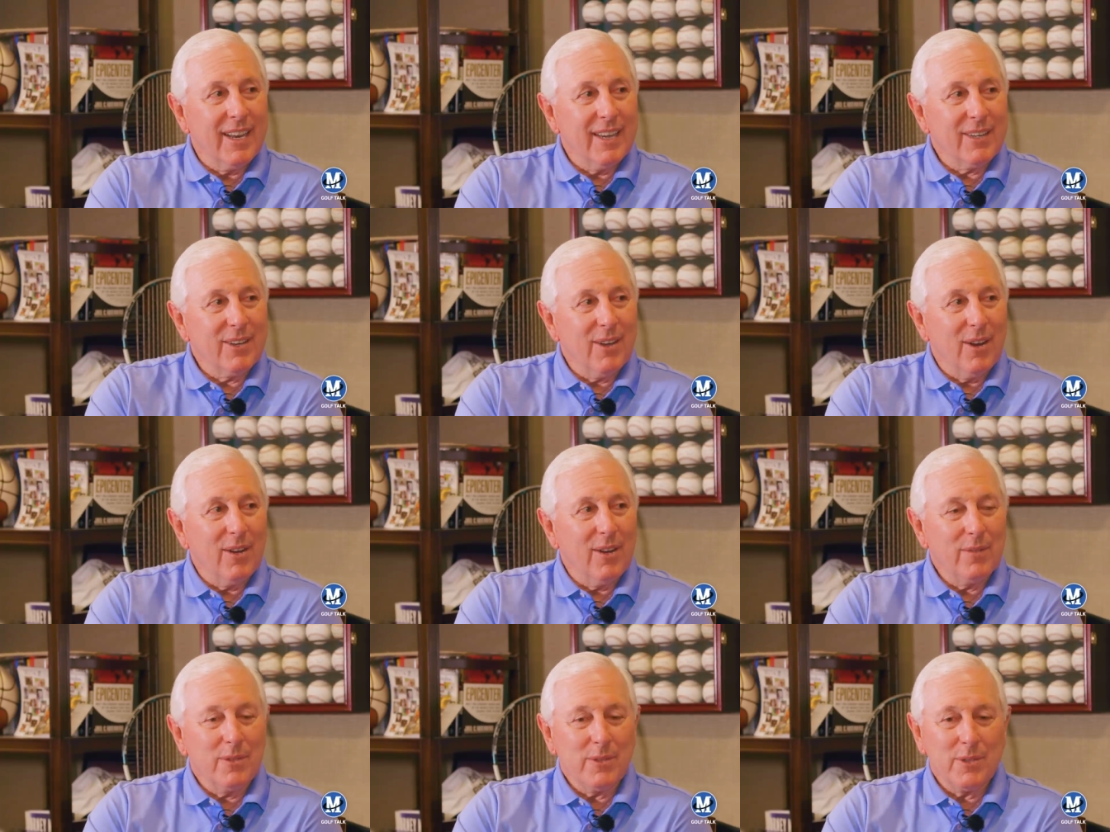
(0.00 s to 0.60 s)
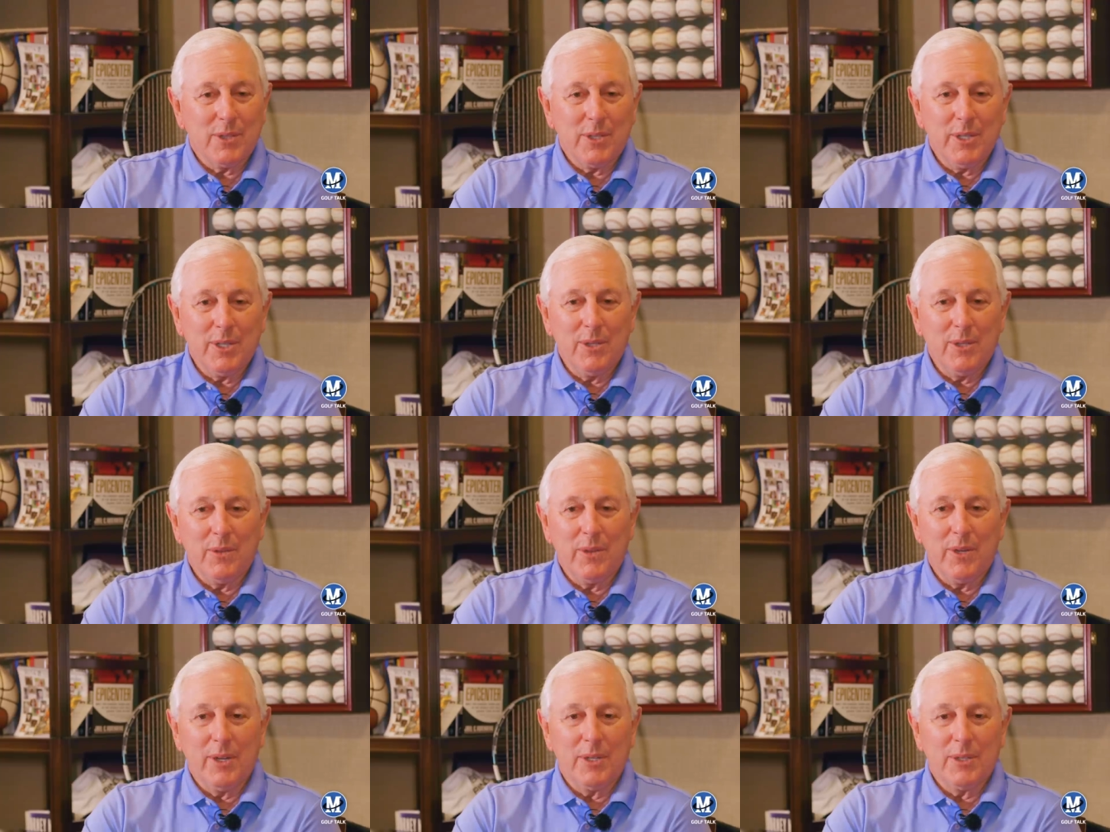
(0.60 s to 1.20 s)
And golf is
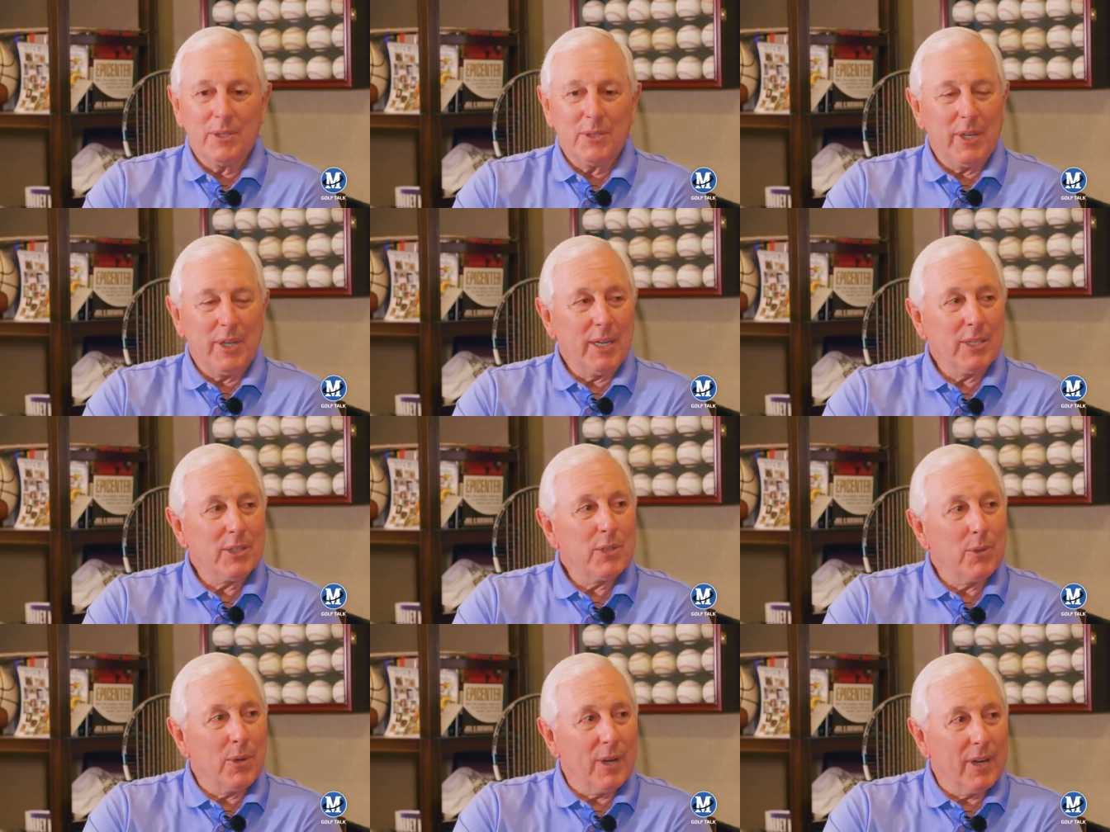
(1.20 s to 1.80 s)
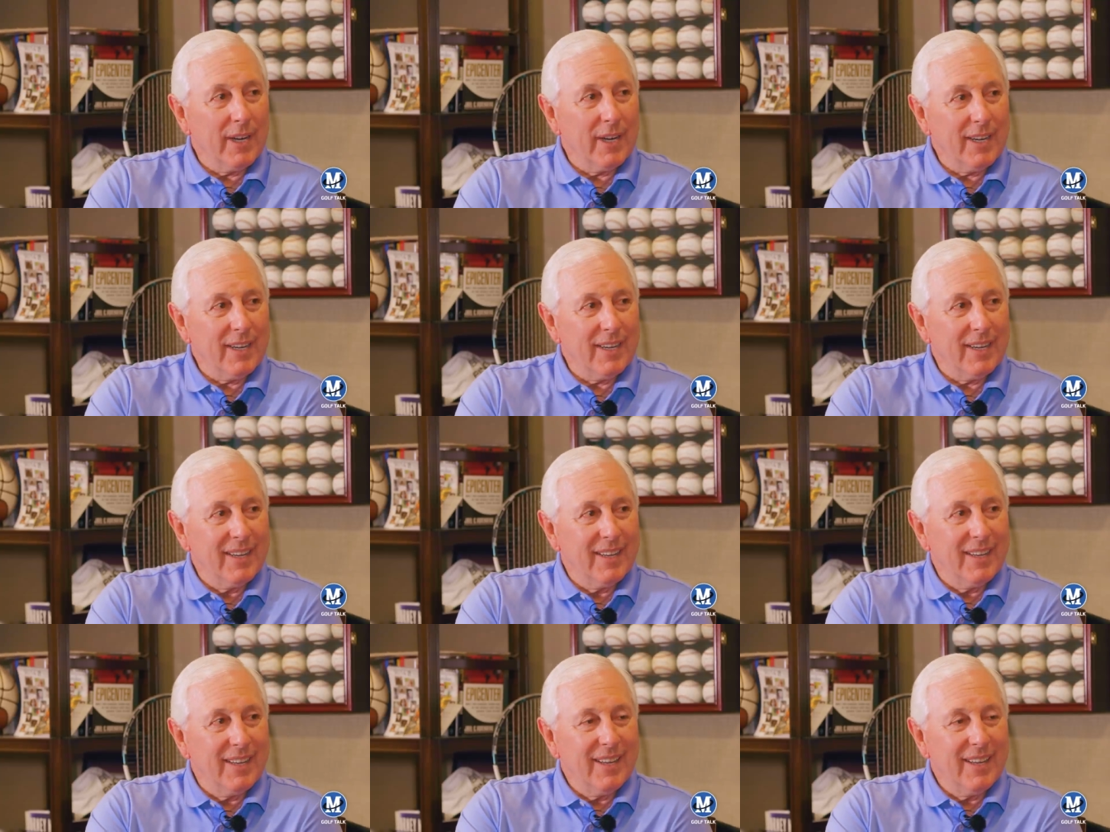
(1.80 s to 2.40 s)
still their sanctuary,
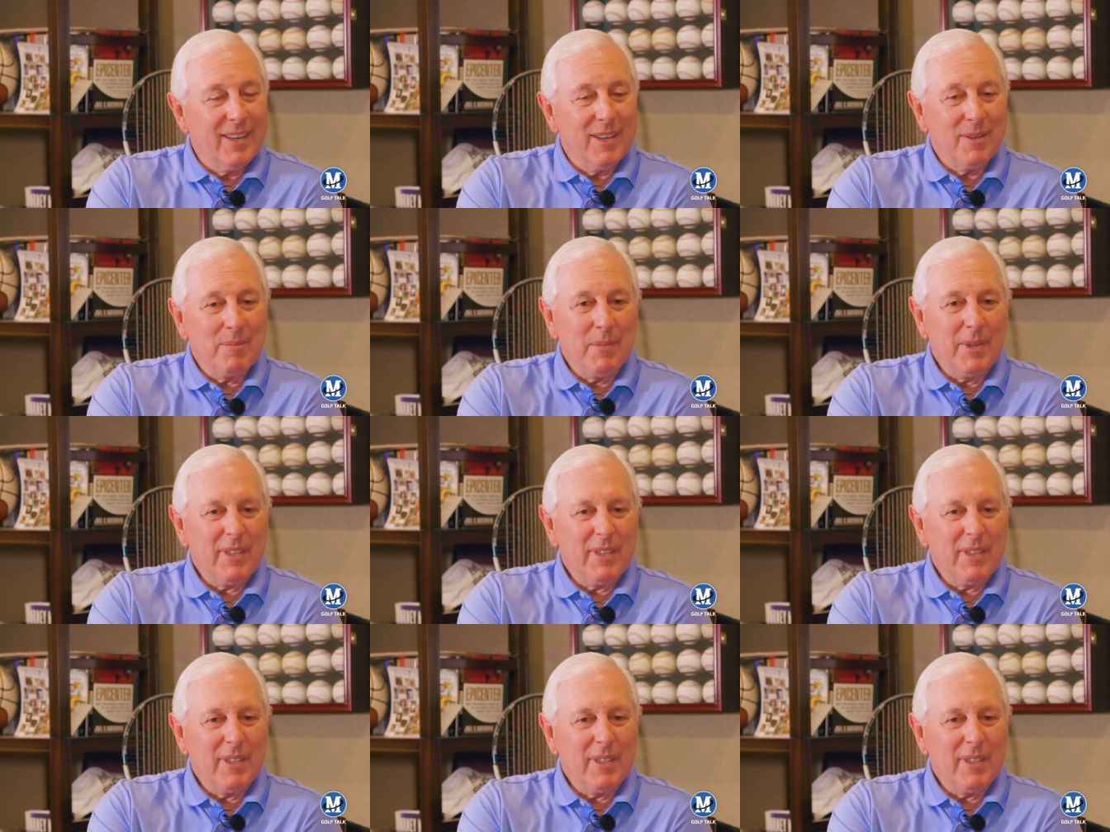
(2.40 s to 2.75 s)
mm-hmm.